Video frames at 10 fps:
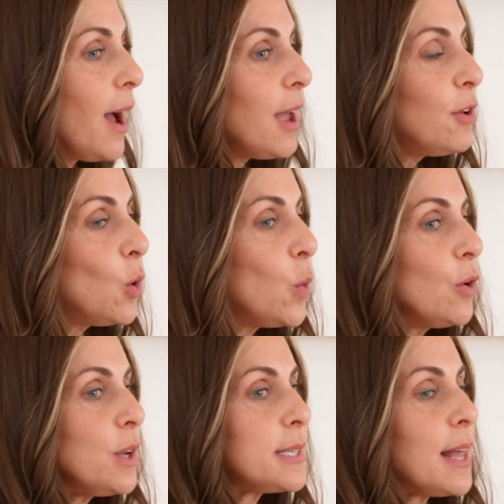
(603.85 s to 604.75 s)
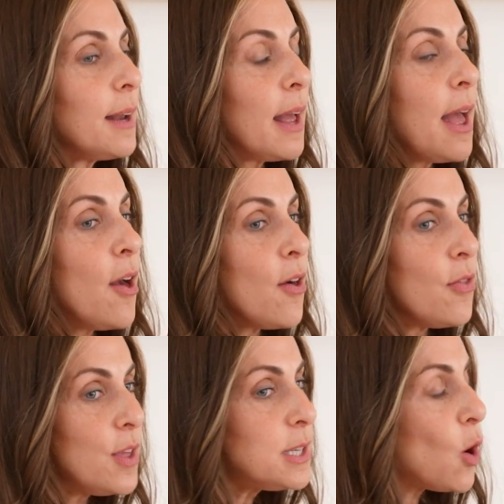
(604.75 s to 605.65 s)
I have an awareness that
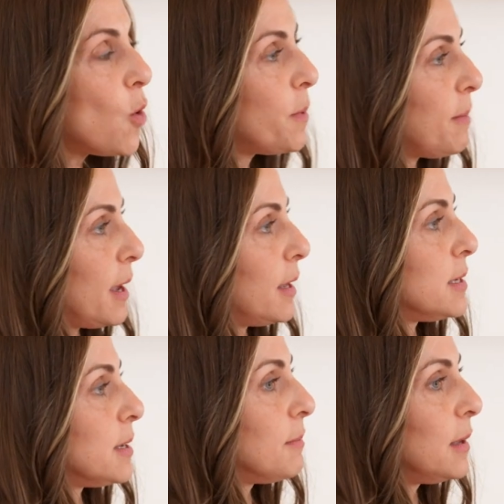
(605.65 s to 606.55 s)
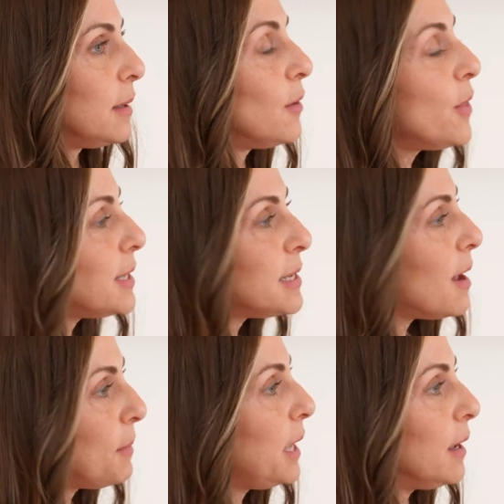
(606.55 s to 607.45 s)
this coping mechanism, no, that's
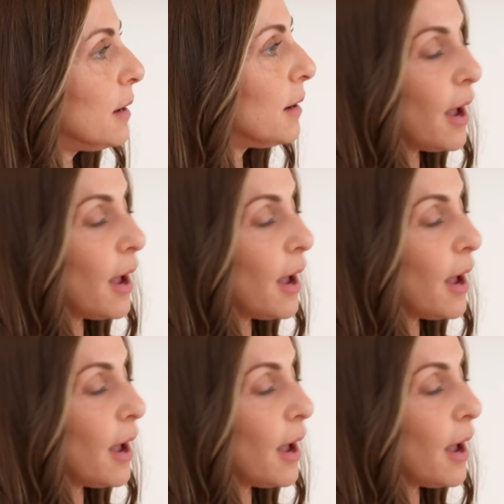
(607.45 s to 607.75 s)
not me.